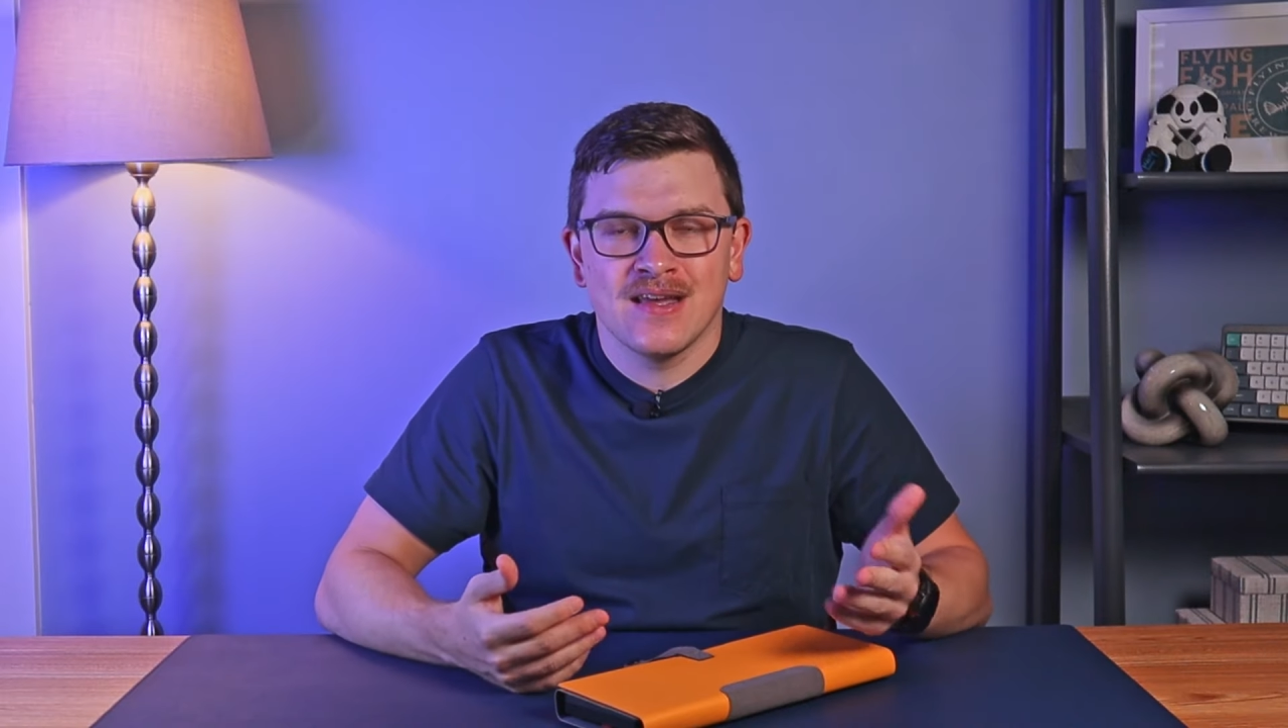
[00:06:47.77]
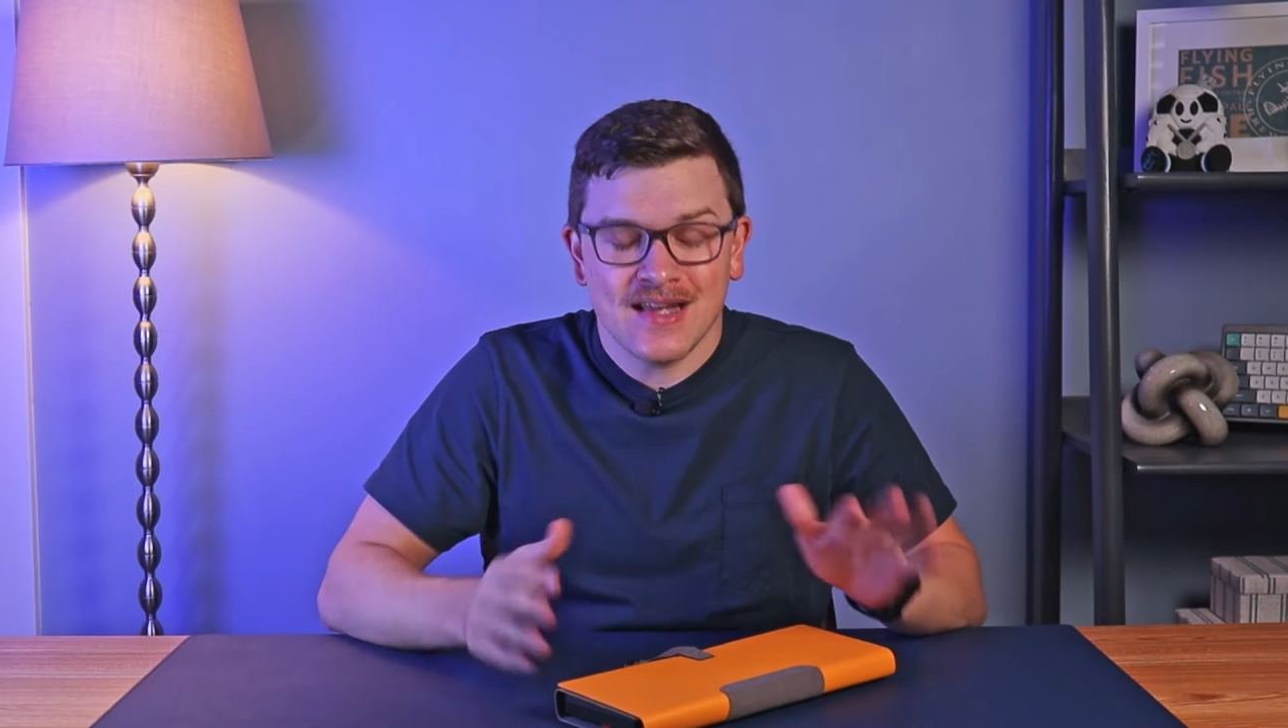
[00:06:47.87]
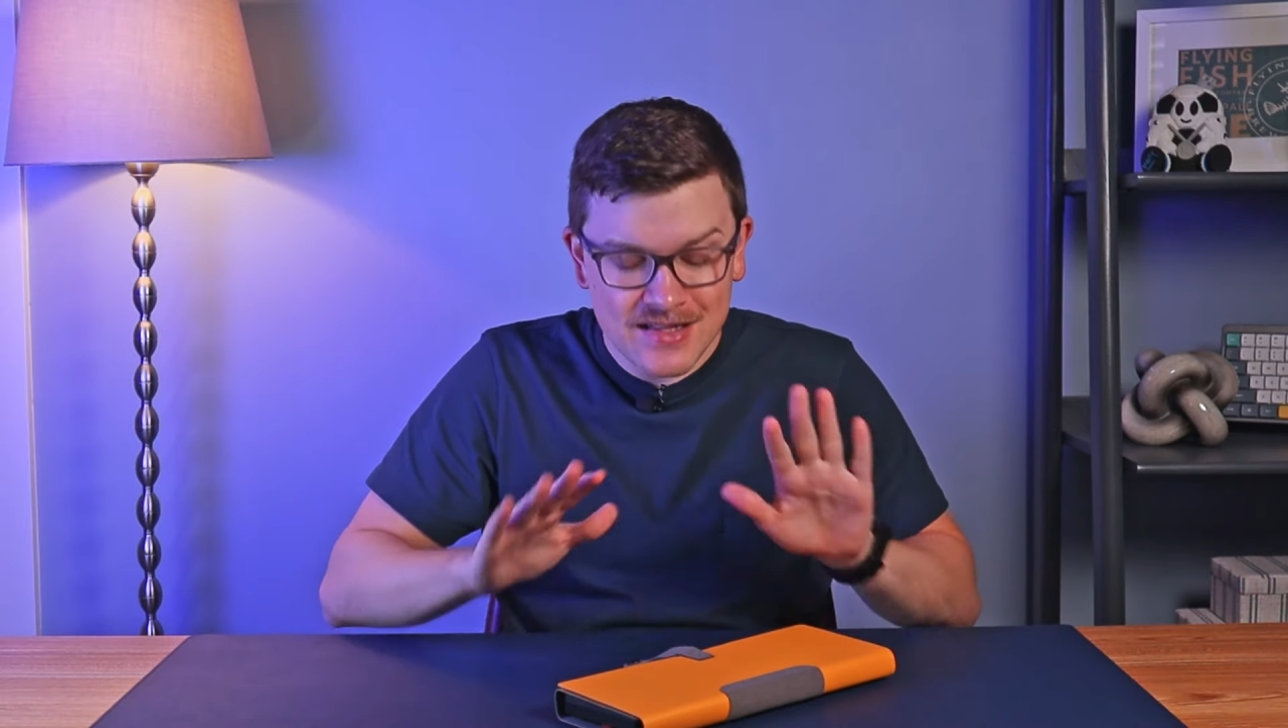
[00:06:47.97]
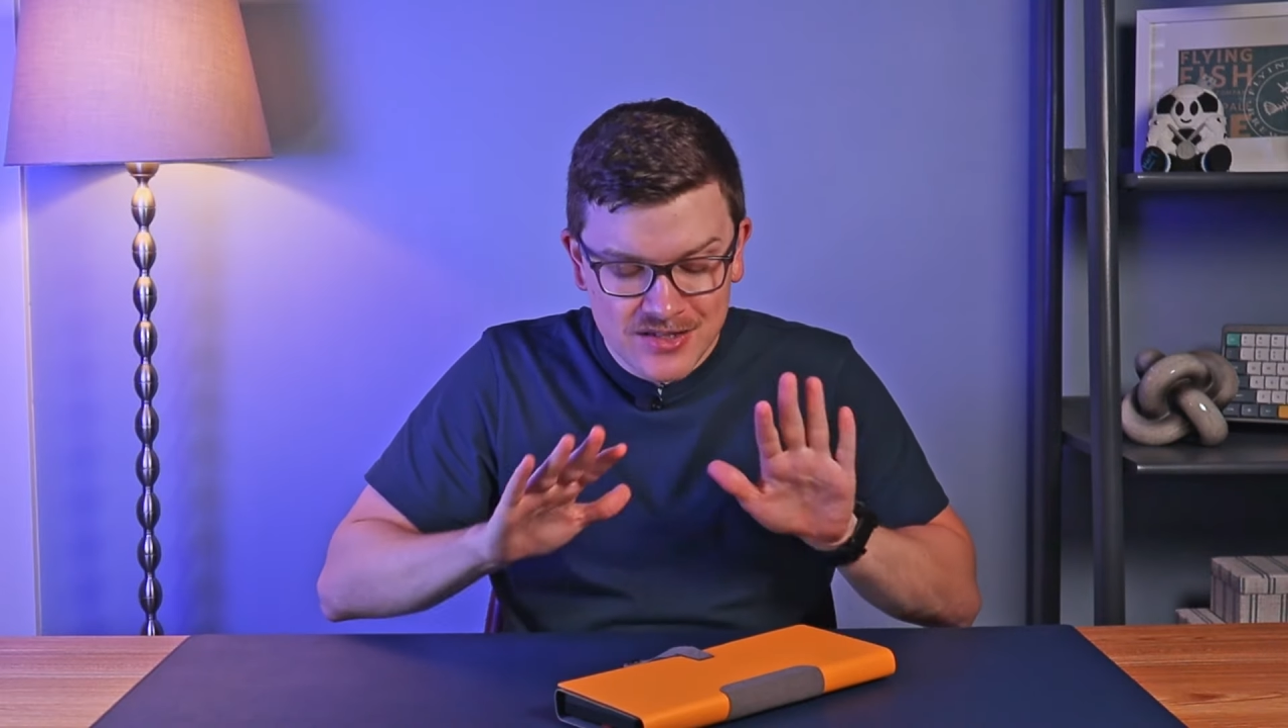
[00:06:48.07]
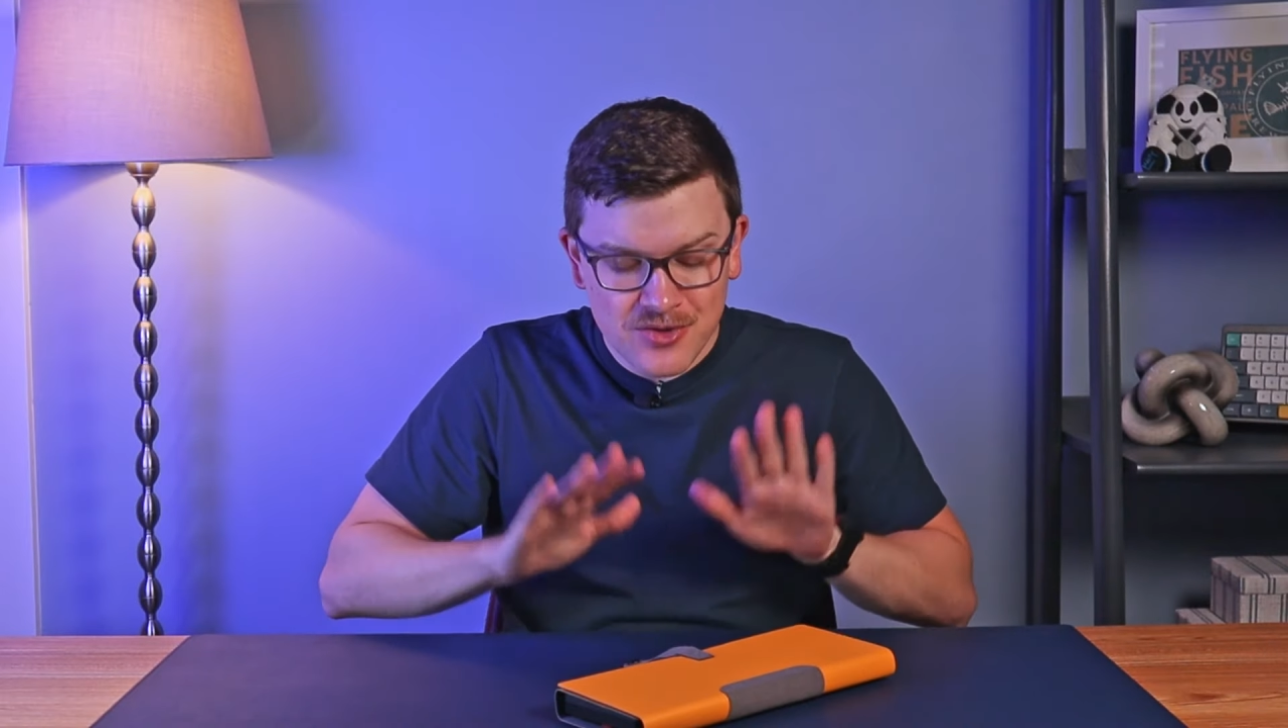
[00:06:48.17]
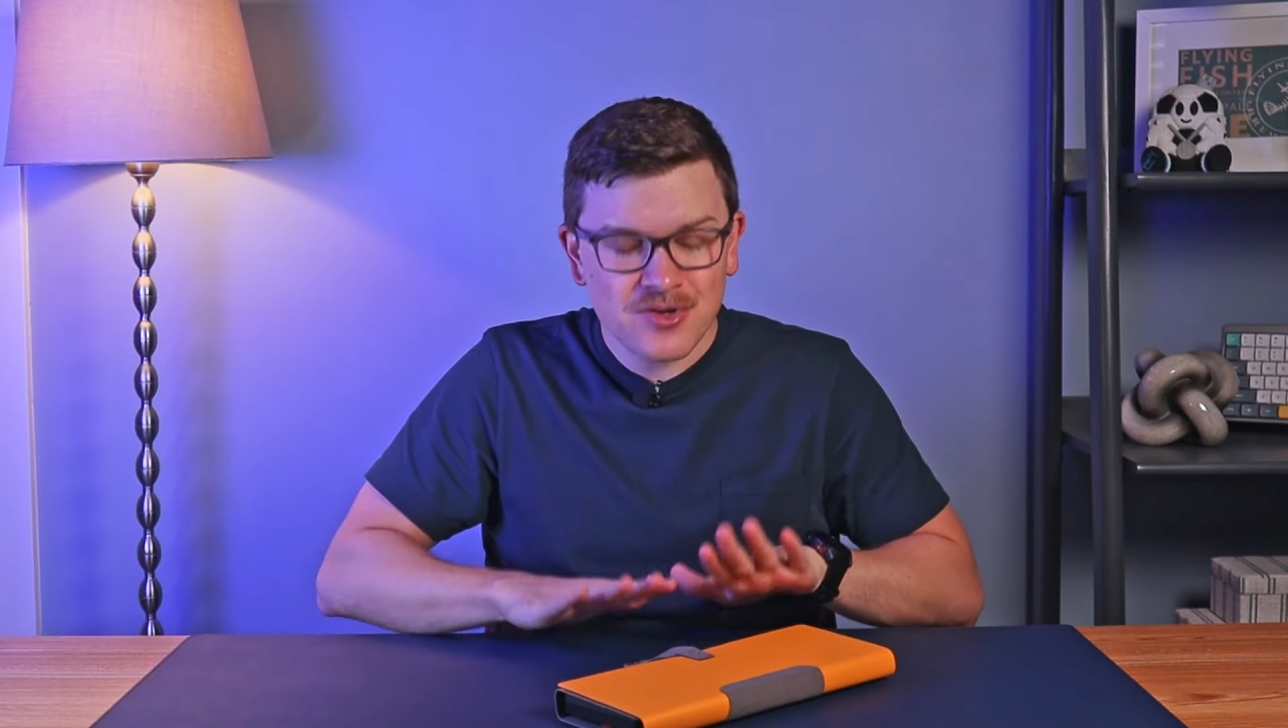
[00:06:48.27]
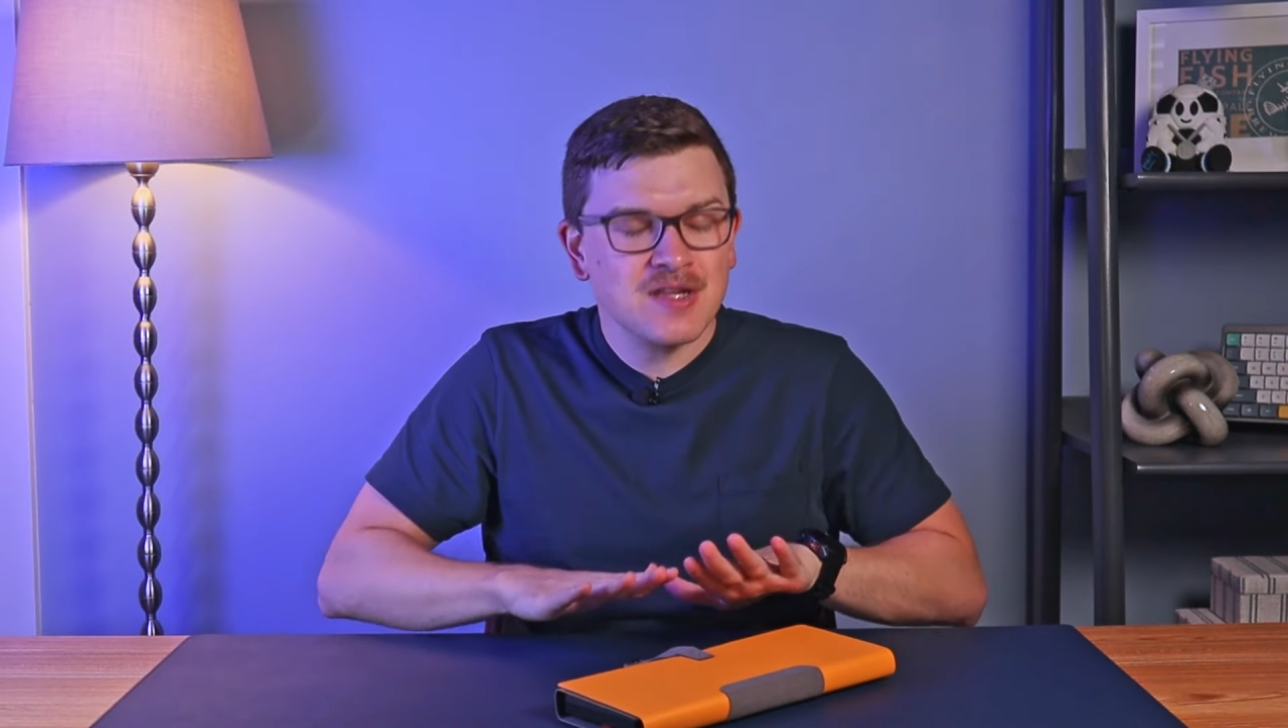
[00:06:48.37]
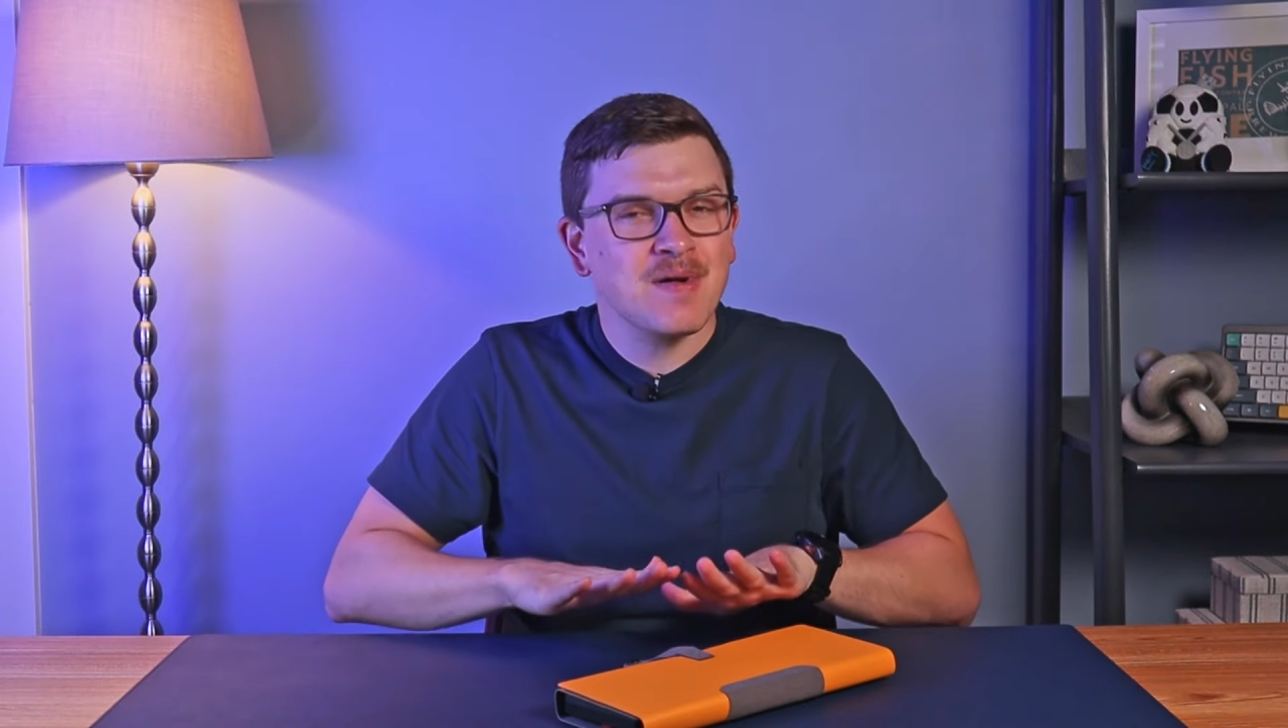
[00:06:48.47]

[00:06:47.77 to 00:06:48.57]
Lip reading: It's totally